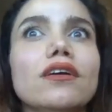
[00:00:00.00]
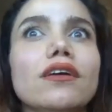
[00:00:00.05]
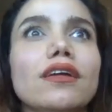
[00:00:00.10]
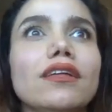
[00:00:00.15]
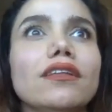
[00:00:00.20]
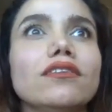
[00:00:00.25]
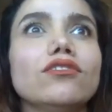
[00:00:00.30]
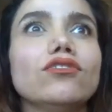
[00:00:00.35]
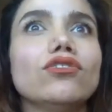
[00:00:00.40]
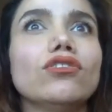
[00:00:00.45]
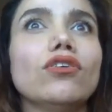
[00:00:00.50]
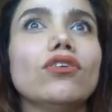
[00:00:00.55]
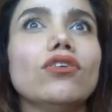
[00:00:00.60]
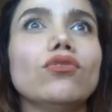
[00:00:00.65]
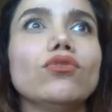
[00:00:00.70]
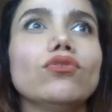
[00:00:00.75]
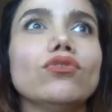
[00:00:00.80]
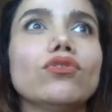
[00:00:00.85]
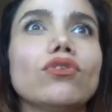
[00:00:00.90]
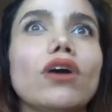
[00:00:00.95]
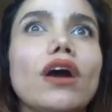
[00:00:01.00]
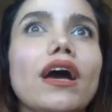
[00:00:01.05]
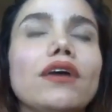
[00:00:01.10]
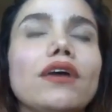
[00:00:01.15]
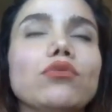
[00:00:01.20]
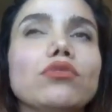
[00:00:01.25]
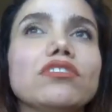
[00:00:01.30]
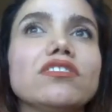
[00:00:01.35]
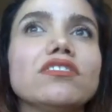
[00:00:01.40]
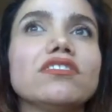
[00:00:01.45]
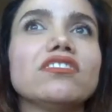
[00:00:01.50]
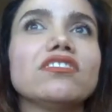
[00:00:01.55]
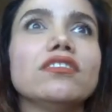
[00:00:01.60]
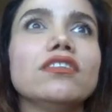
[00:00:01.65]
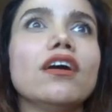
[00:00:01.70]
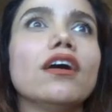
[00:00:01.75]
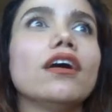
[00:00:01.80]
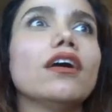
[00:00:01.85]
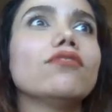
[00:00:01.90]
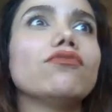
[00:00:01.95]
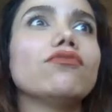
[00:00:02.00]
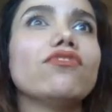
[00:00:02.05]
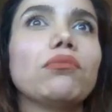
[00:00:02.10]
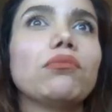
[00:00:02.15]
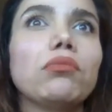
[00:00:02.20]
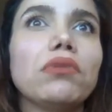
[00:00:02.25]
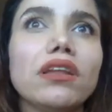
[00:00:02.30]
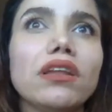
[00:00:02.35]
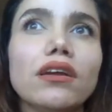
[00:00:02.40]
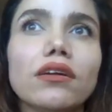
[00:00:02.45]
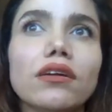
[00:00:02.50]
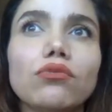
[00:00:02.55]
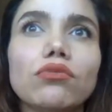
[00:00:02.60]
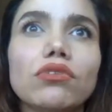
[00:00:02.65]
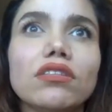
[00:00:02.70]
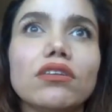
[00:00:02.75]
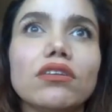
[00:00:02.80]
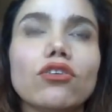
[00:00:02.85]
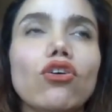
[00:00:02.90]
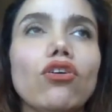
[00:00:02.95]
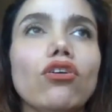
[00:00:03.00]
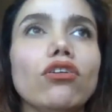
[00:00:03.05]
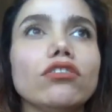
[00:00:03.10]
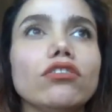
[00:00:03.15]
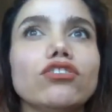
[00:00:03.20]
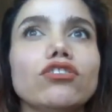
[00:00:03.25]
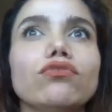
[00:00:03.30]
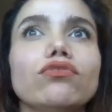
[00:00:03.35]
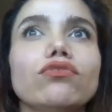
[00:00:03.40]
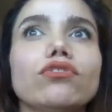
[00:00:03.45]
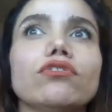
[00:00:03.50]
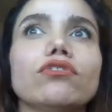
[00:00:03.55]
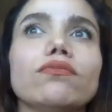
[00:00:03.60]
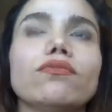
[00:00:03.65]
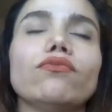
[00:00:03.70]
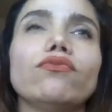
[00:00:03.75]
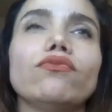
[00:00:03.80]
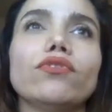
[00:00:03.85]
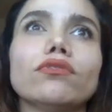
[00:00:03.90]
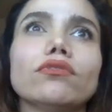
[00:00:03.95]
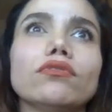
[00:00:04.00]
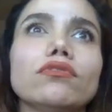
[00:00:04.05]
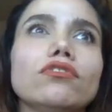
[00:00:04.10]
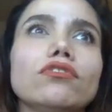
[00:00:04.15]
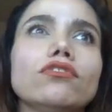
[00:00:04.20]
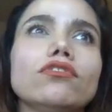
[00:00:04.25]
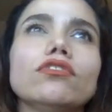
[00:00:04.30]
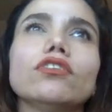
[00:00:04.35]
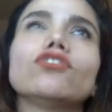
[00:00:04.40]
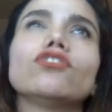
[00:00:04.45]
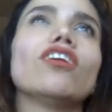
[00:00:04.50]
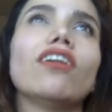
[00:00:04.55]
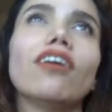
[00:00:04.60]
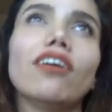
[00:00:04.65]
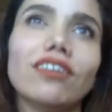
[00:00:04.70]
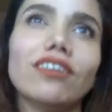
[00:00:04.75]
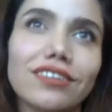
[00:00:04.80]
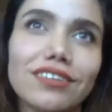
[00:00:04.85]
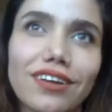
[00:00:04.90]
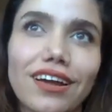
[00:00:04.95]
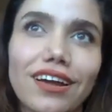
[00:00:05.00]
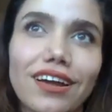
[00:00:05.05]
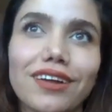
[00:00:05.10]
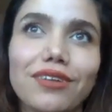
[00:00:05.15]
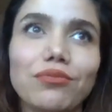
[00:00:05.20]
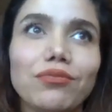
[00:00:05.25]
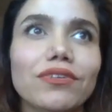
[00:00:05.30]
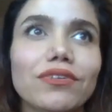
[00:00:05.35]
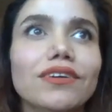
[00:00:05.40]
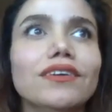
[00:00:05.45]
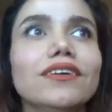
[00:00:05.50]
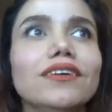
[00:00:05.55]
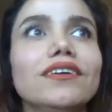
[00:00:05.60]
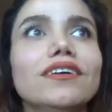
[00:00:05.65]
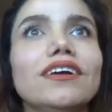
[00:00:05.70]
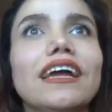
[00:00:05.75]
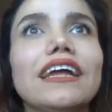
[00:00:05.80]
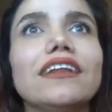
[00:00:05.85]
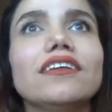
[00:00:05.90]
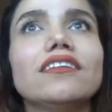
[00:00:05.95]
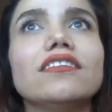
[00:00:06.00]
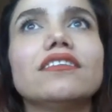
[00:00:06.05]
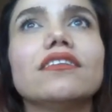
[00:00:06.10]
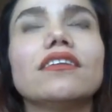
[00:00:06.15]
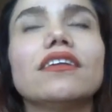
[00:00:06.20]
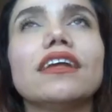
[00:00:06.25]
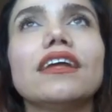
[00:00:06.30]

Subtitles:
I was not familiar with the culture for such a long time, and